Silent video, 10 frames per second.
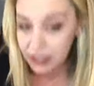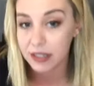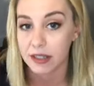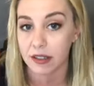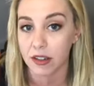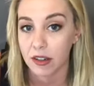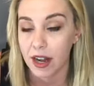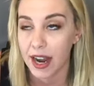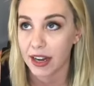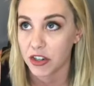voice is a
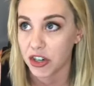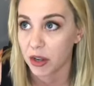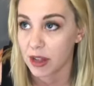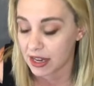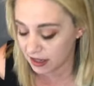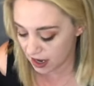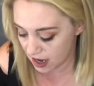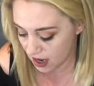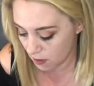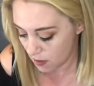little. I had a show last
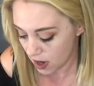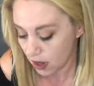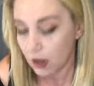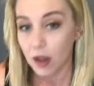night and I'm